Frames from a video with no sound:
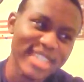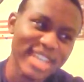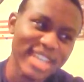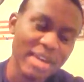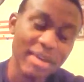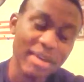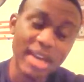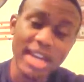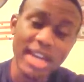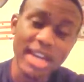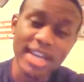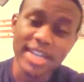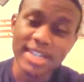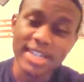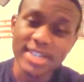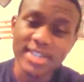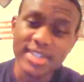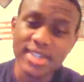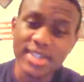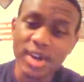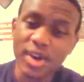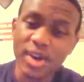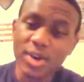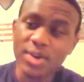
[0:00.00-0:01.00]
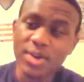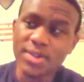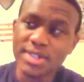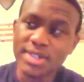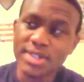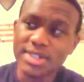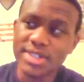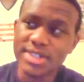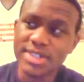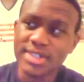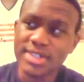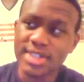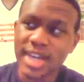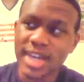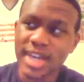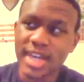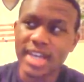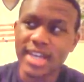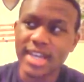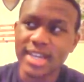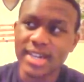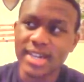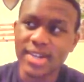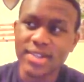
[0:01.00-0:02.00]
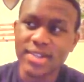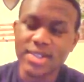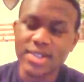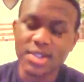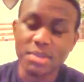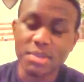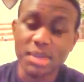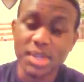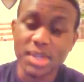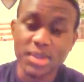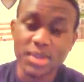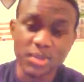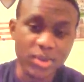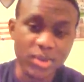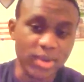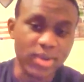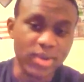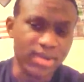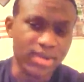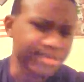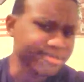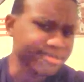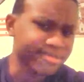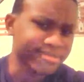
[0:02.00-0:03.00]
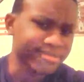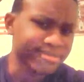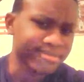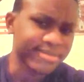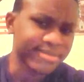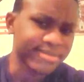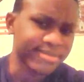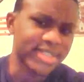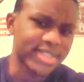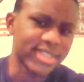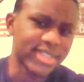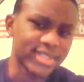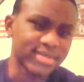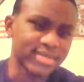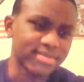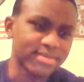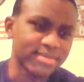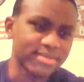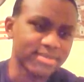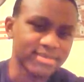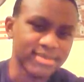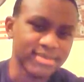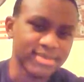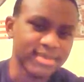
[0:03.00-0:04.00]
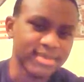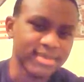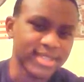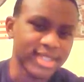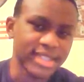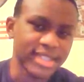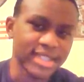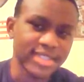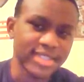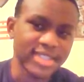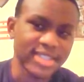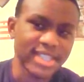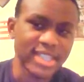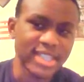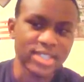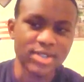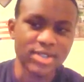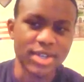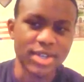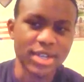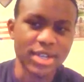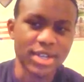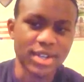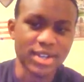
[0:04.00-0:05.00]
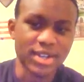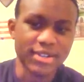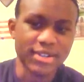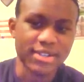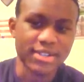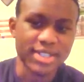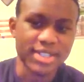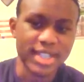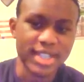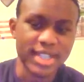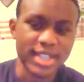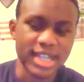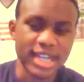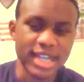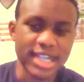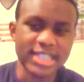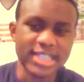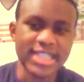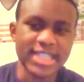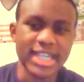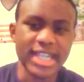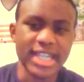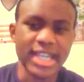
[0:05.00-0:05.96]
I mean, I like it cold. It's just, I like also being warm. It's like a trade-off. It's kind of